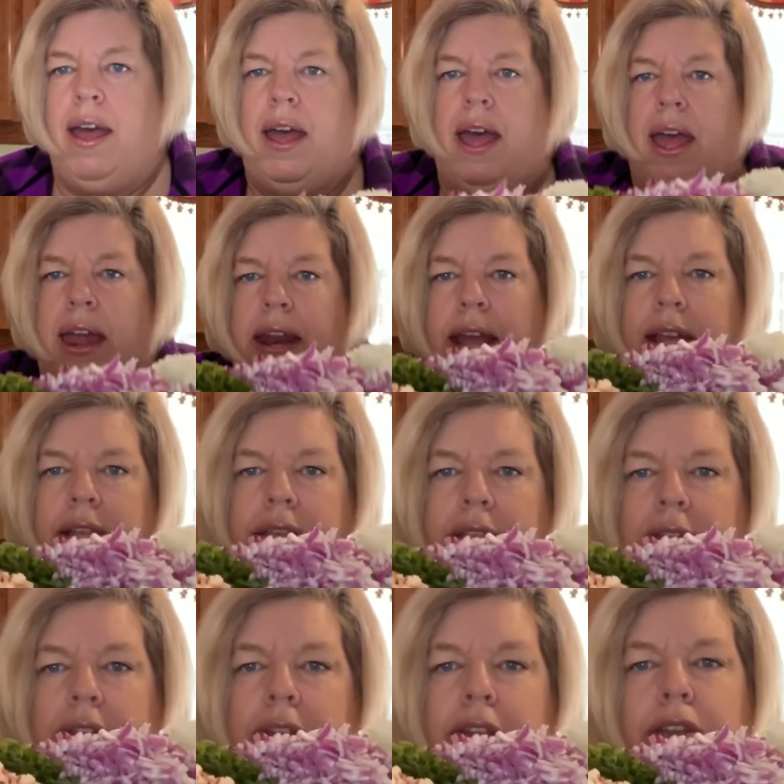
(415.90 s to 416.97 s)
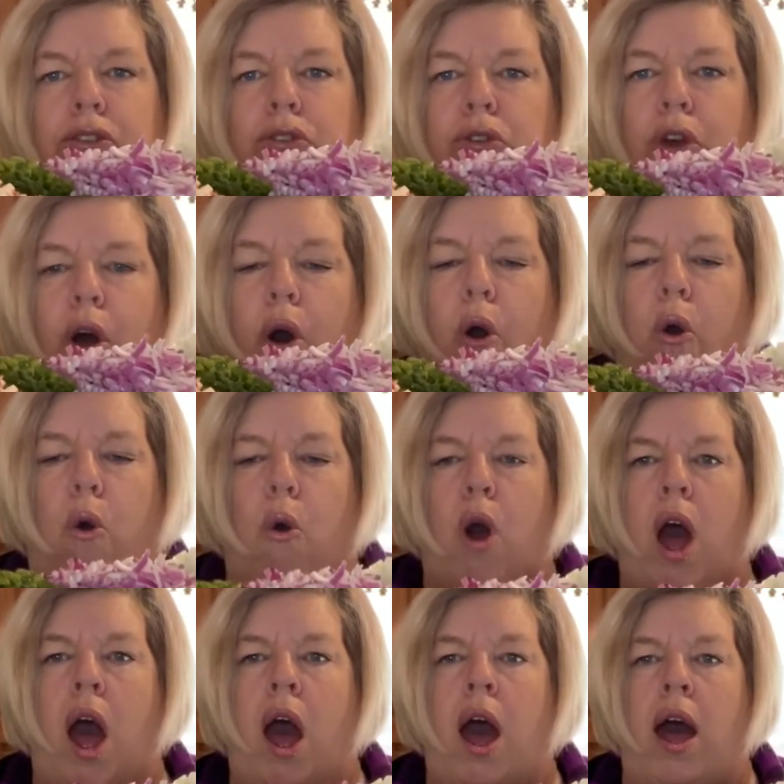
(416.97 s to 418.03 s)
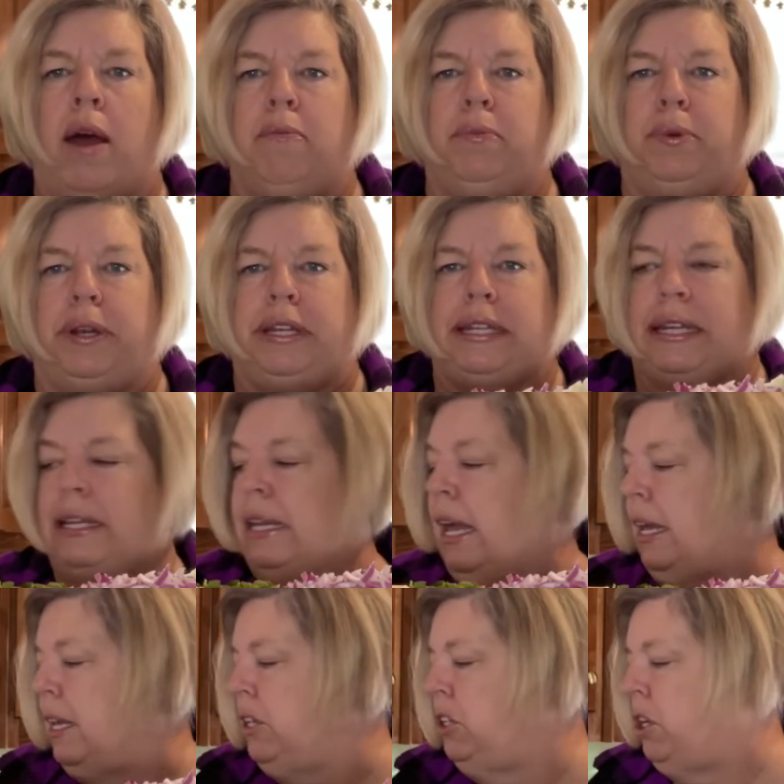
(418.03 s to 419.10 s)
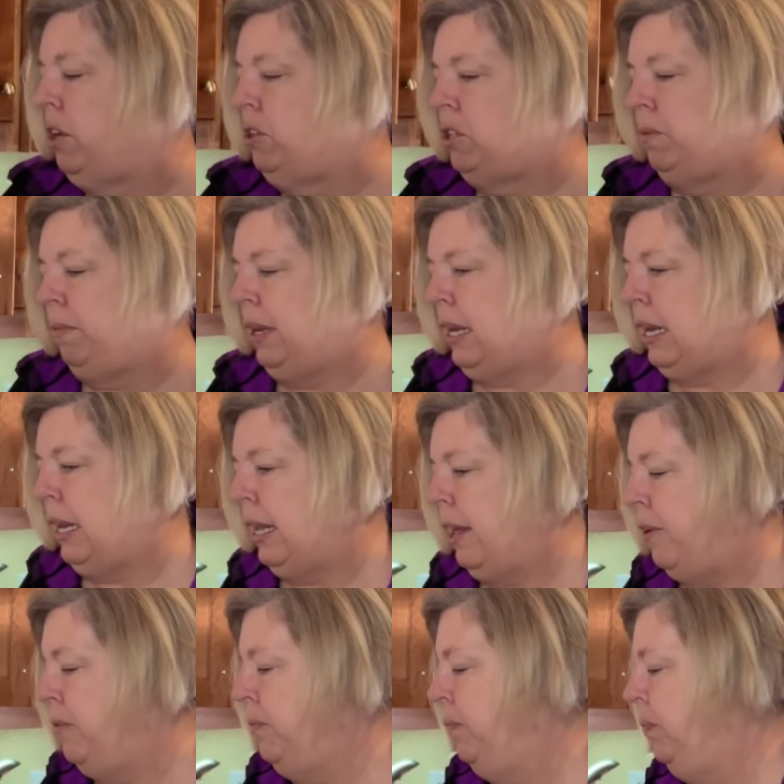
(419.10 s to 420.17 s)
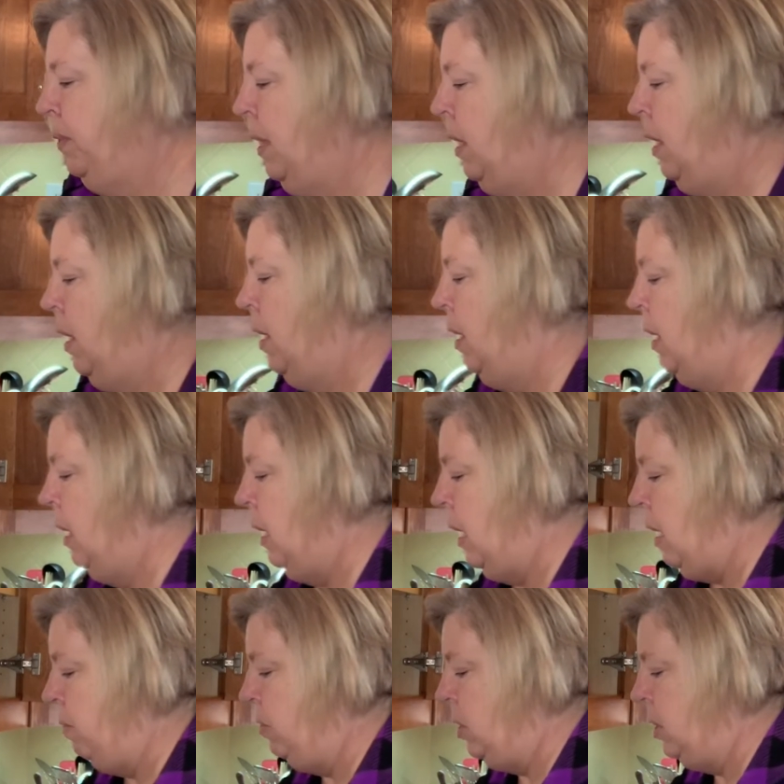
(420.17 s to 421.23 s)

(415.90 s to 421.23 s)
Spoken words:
And it's so pretty, like I showed you a minute ago. And I'm